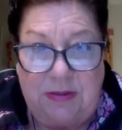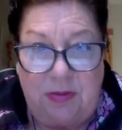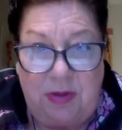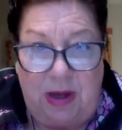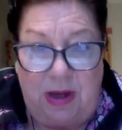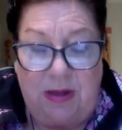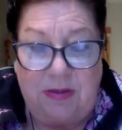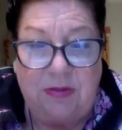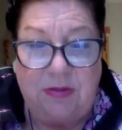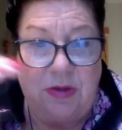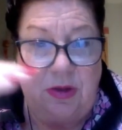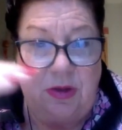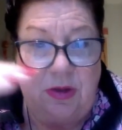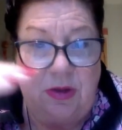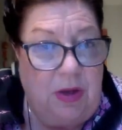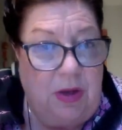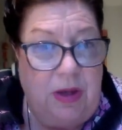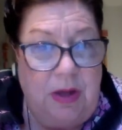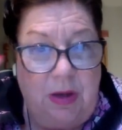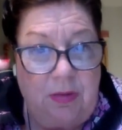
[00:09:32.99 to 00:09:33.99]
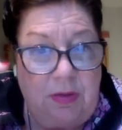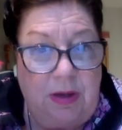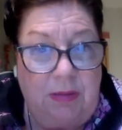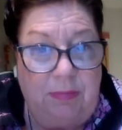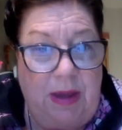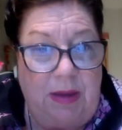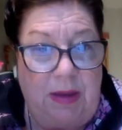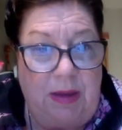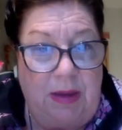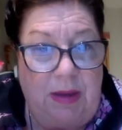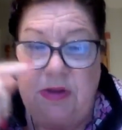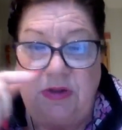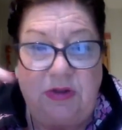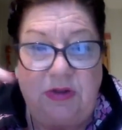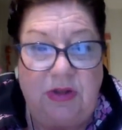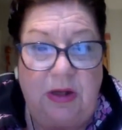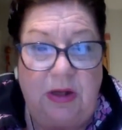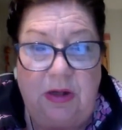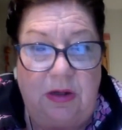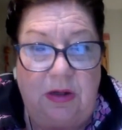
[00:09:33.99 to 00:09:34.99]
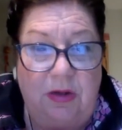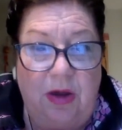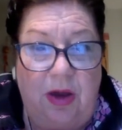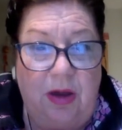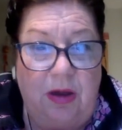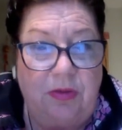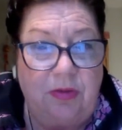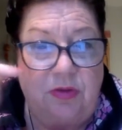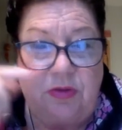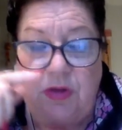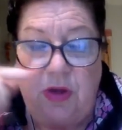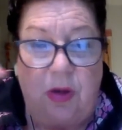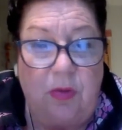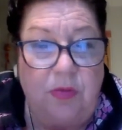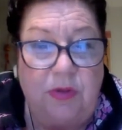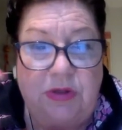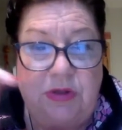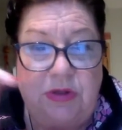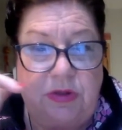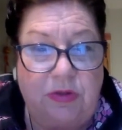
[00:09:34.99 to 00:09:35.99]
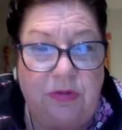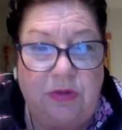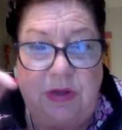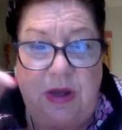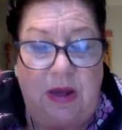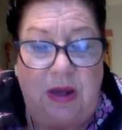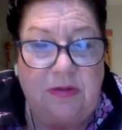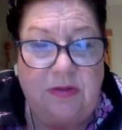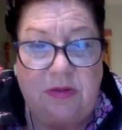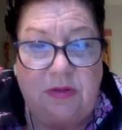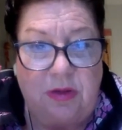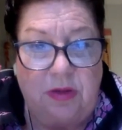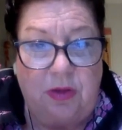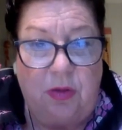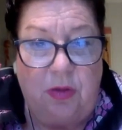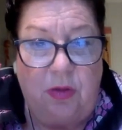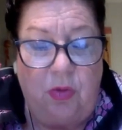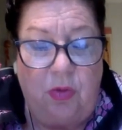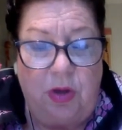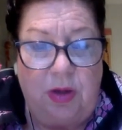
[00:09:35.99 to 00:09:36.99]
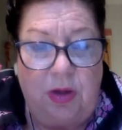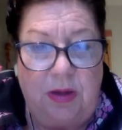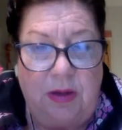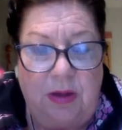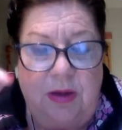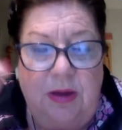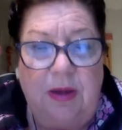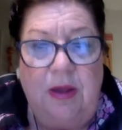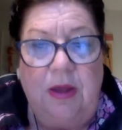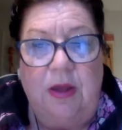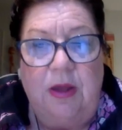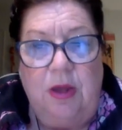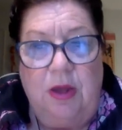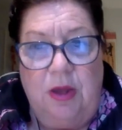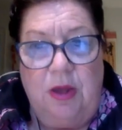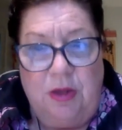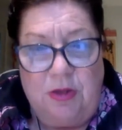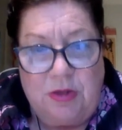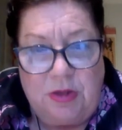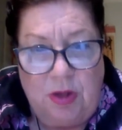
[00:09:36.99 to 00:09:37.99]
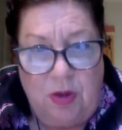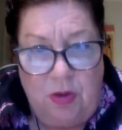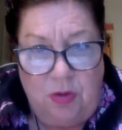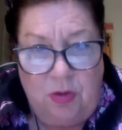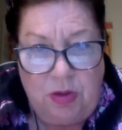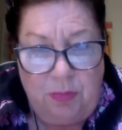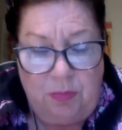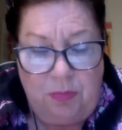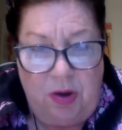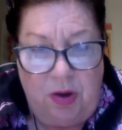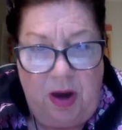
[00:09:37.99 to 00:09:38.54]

Okay, so remember, it's yin and yang, there's always two sides to the coin. So the